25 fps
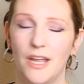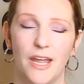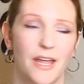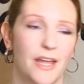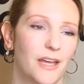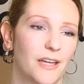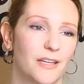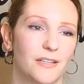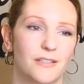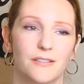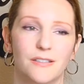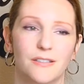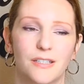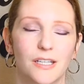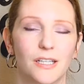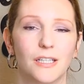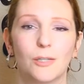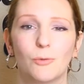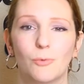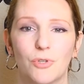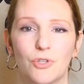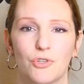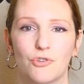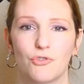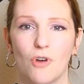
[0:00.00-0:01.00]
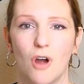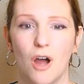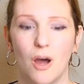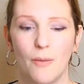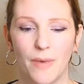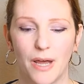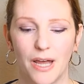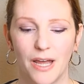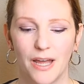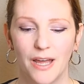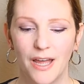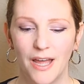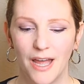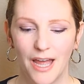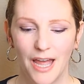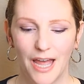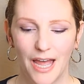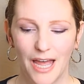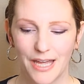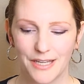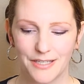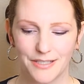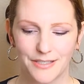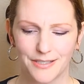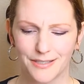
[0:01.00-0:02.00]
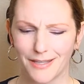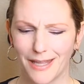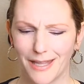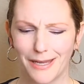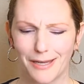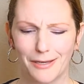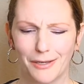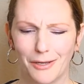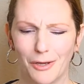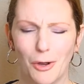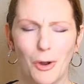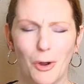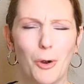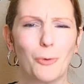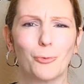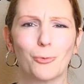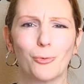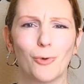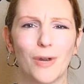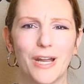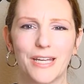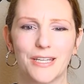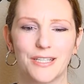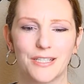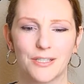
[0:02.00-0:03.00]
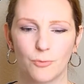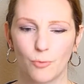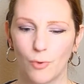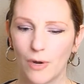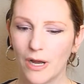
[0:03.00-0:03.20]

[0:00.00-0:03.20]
and dealing with trauma as like a race.